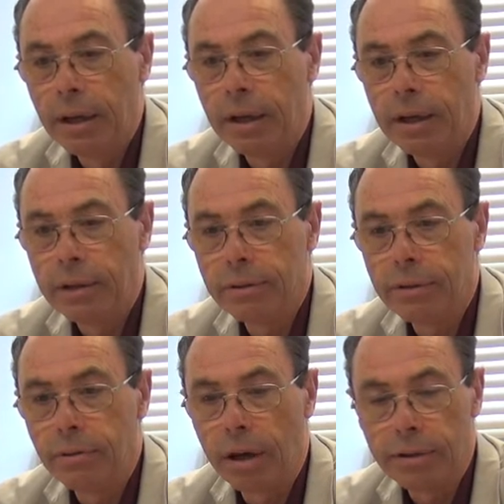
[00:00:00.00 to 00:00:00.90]

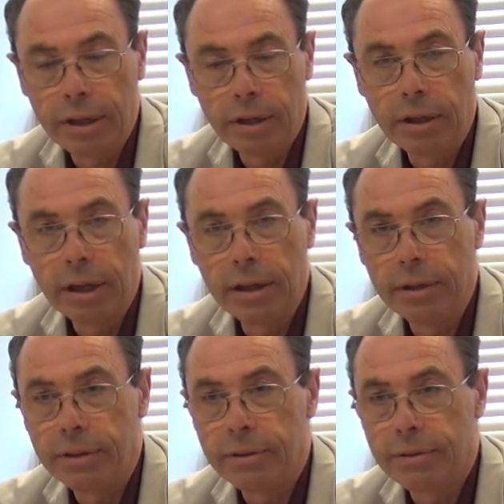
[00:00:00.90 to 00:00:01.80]
to articulate
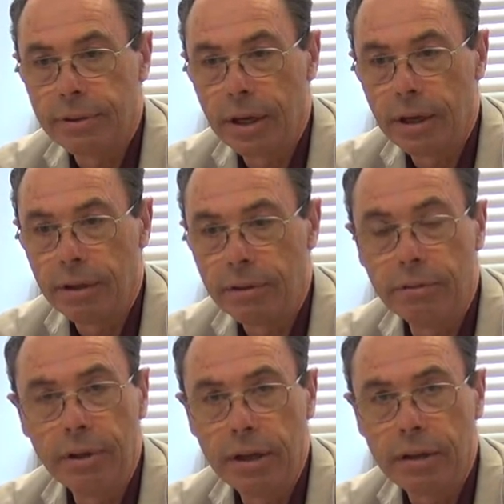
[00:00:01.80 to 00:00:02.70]
his
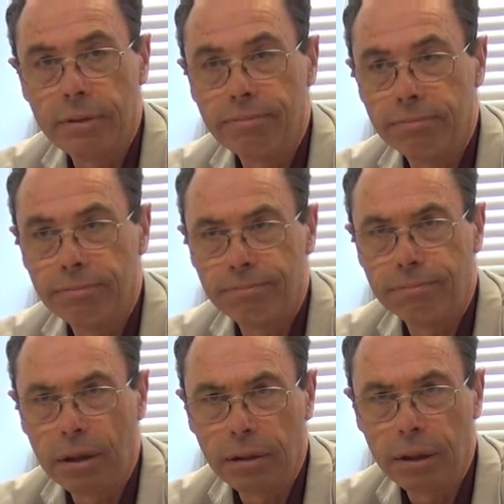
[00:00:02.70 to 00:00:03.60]
unique
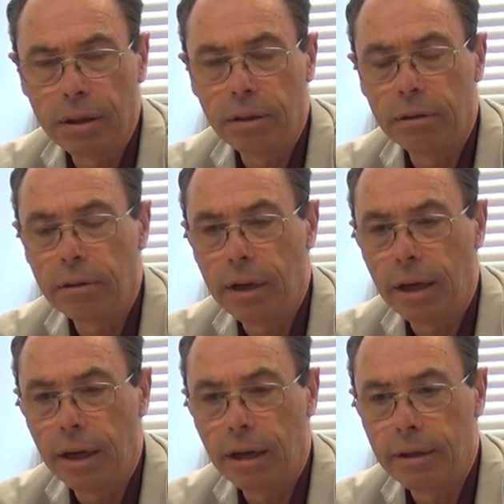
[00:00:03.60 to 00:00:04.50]
political
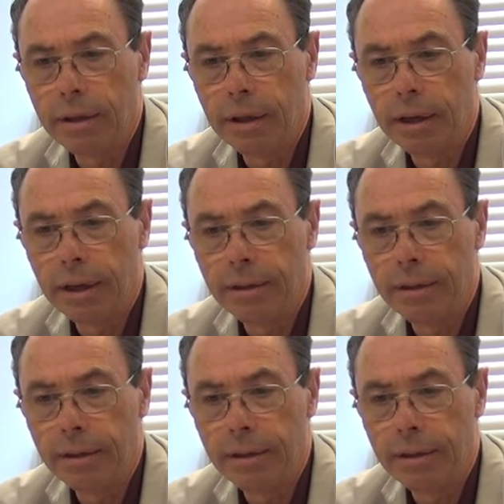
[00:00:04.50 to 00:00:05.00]
and